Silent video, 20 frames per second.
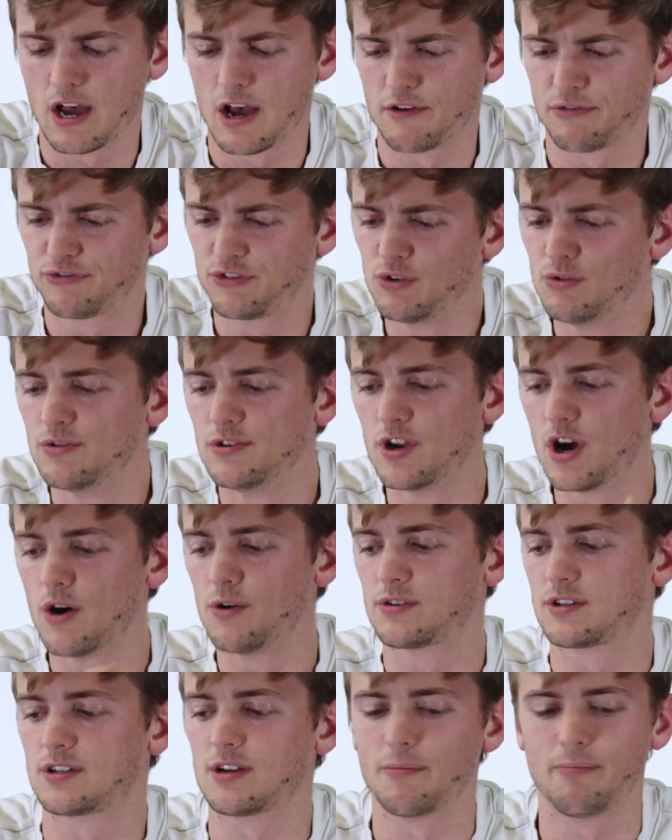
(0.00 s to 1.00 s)
few
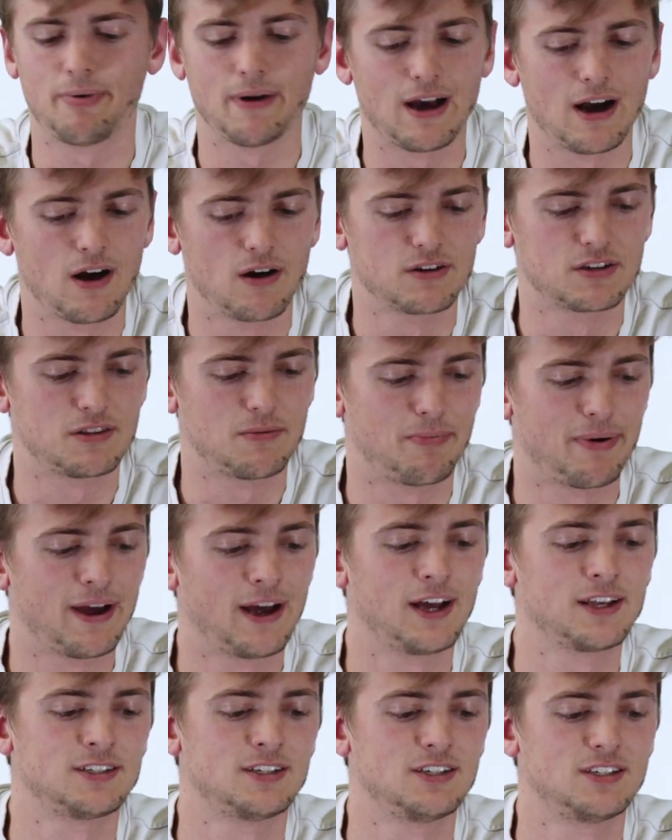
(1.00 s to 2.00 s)
notes about the
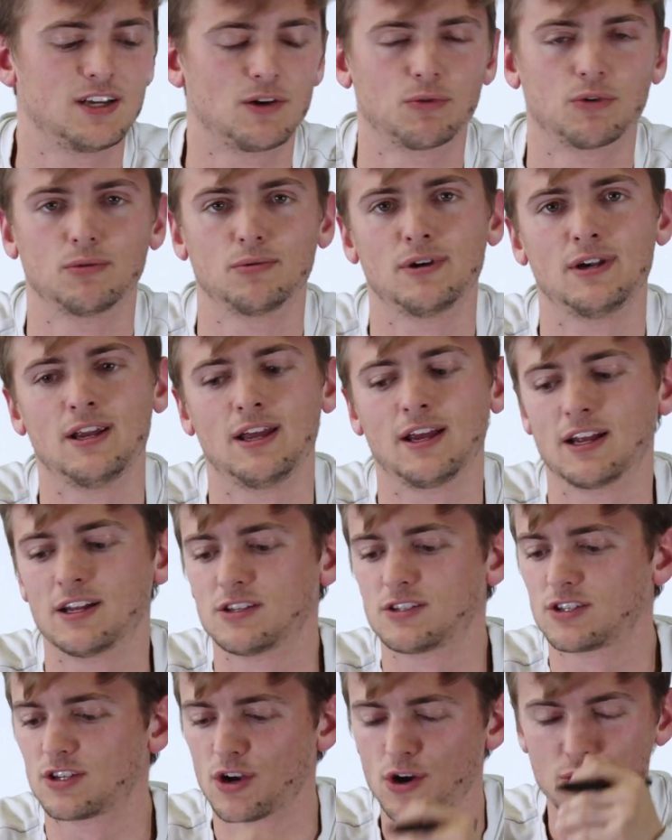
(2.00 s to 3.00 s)
passage that we're reading. And
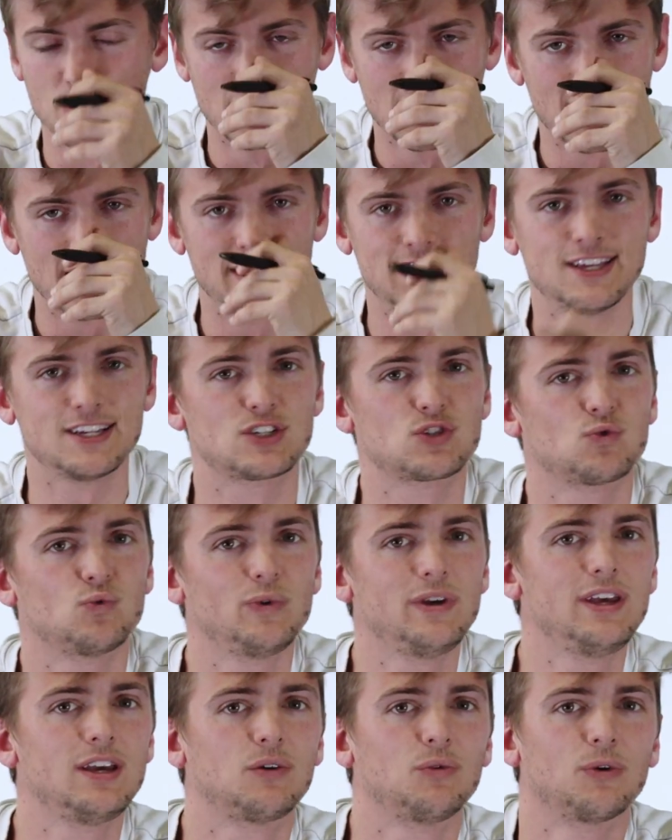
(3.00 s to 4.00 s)
so this
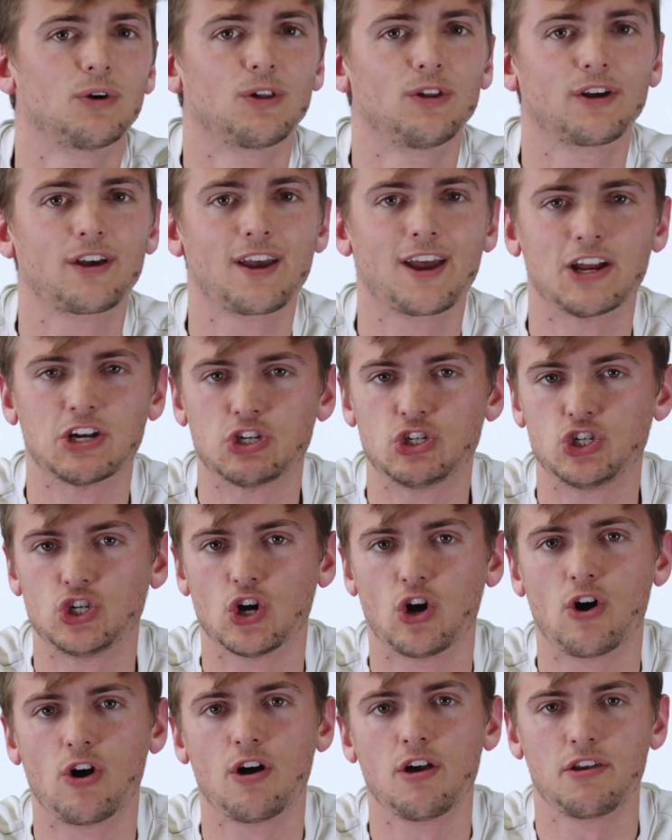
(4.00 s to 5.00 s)
week we're looking at
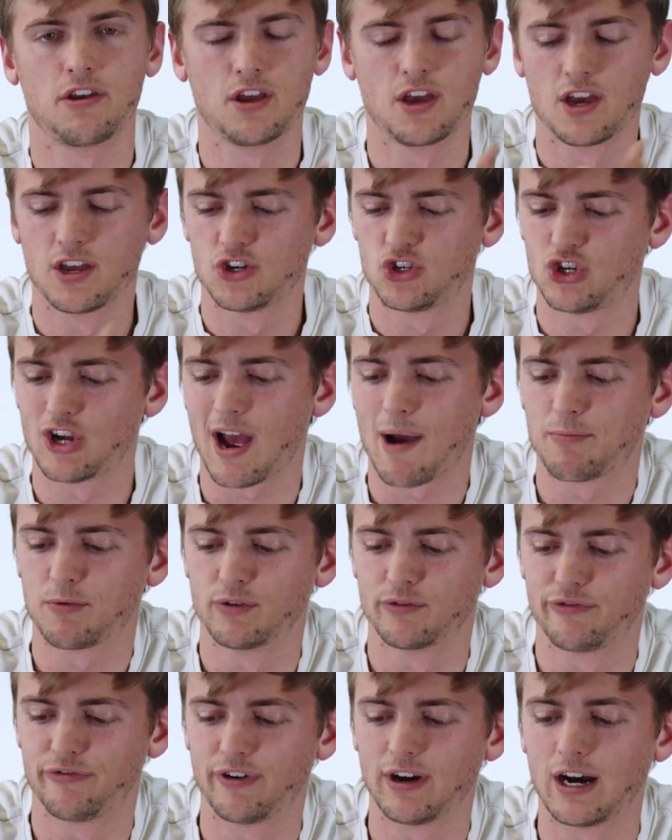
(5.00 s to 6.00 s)
John chapter
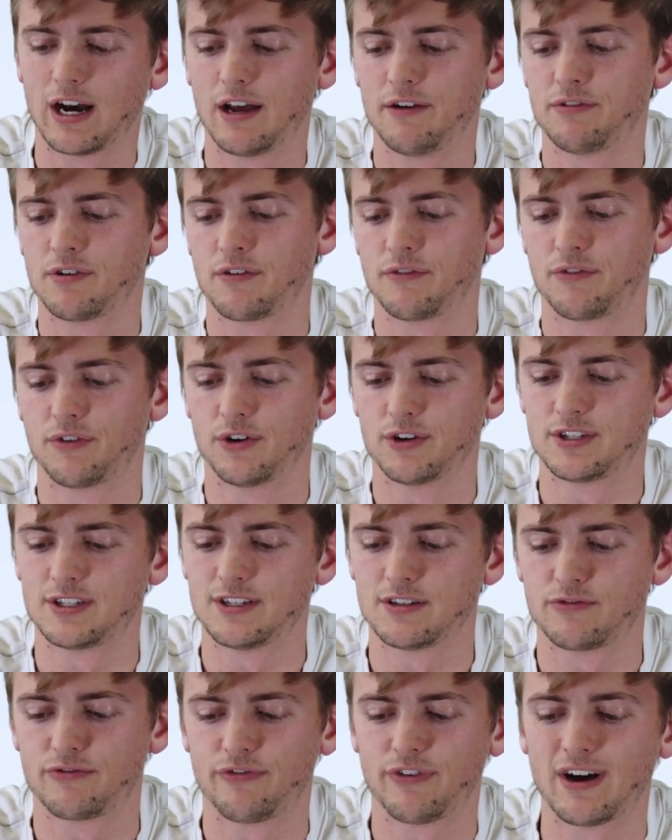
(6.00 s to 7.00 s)
5,
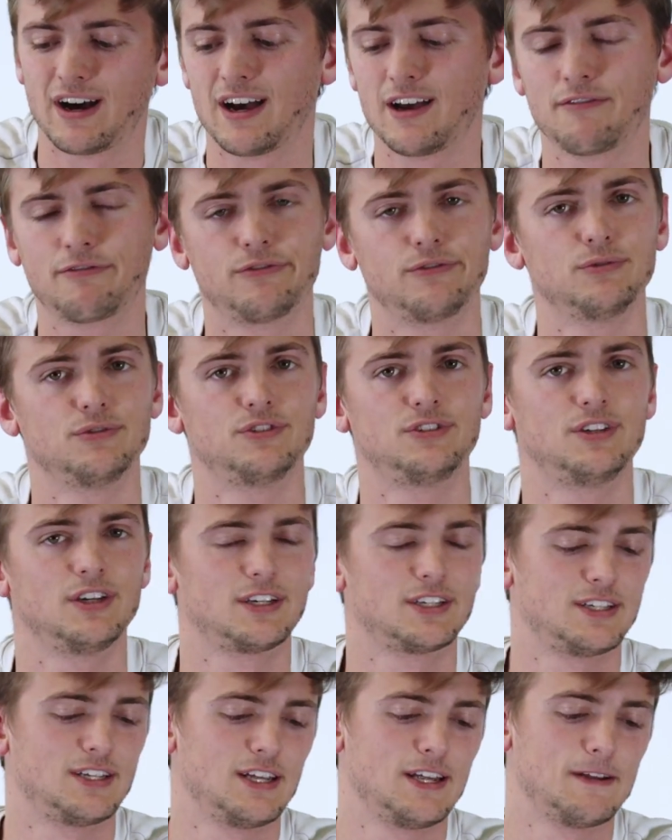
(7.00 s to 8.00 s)
verses 5 through
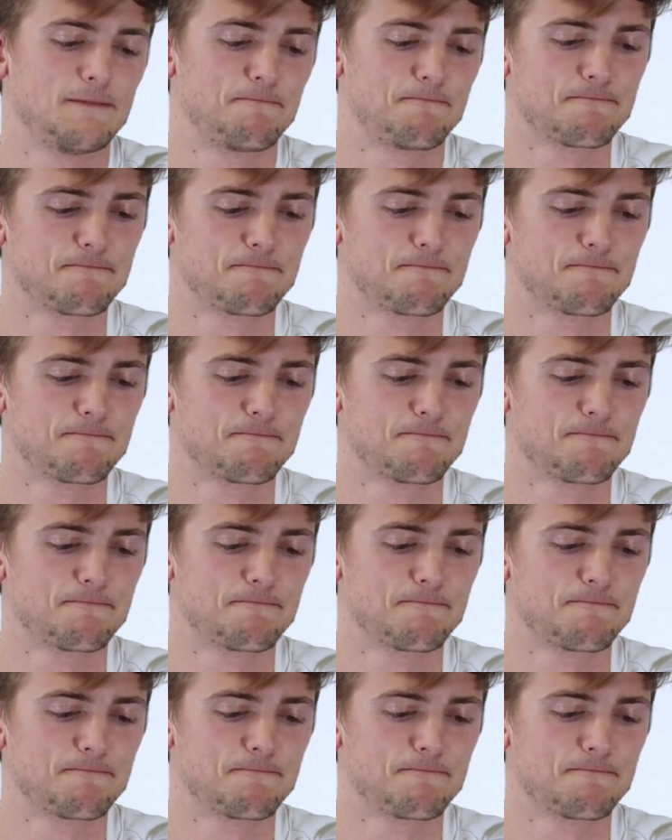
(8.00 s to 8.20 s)
16.